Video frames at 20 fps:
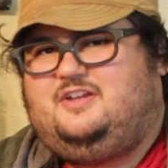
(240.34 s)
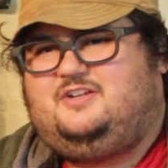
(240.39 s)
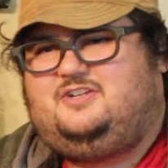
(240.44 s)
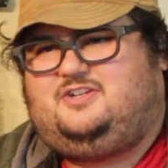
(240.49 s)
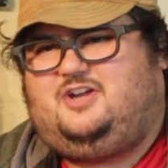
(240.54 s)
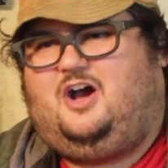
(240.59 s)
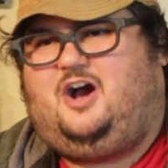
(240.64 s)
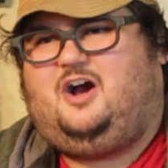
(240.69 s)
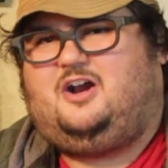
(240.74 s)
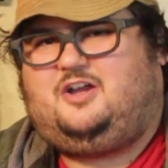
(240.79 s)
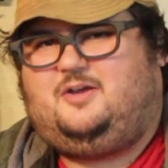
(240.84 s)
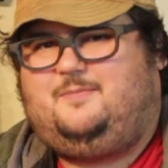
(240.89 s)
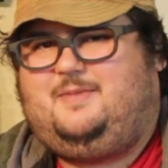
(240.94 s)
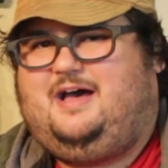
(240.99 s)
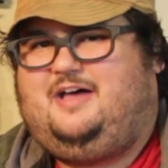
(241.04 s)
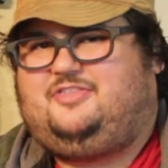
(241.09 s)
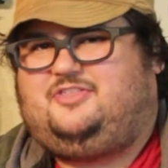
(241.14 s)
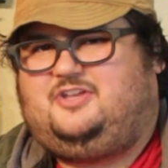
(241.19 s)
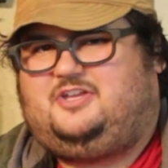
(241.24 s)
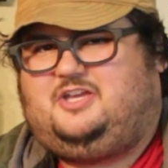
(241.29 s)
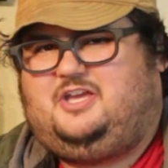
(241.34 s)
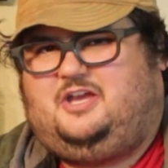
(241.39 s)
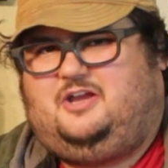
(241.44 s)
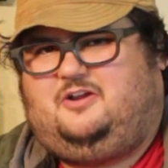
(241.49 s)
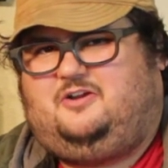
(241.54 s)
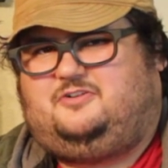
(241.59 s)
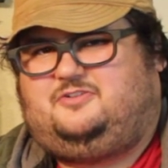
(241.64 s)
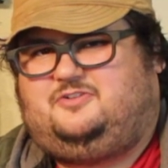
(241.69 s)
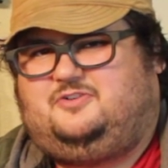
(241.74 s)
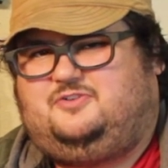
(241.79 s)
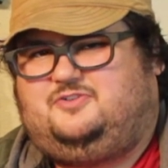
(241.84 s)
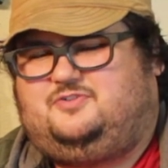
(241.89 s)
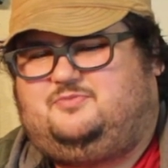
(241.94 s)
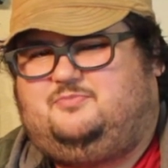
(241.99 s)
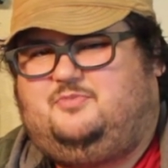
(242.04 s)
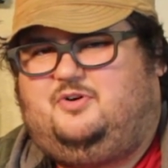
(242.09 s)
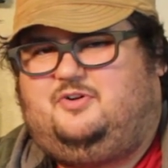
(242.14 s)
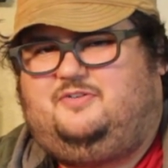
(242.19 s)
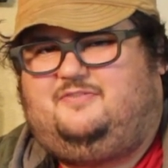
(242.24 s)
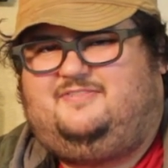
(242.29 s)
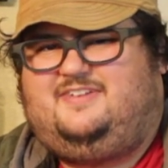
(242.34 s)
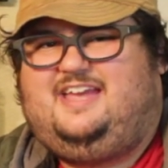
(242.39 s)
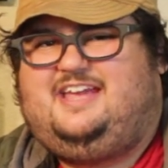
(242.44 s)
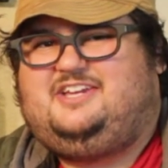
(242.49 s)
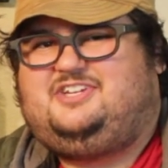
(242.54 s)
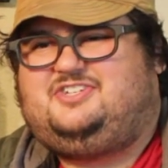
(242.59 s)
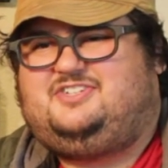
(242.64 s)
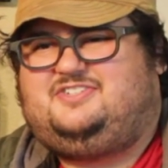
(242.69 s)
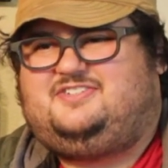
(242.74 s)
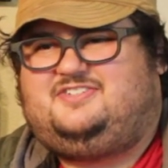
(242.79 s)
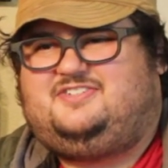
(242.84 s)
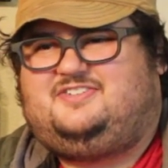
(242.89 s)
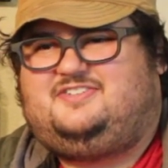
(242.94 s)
talk about the character's motivations.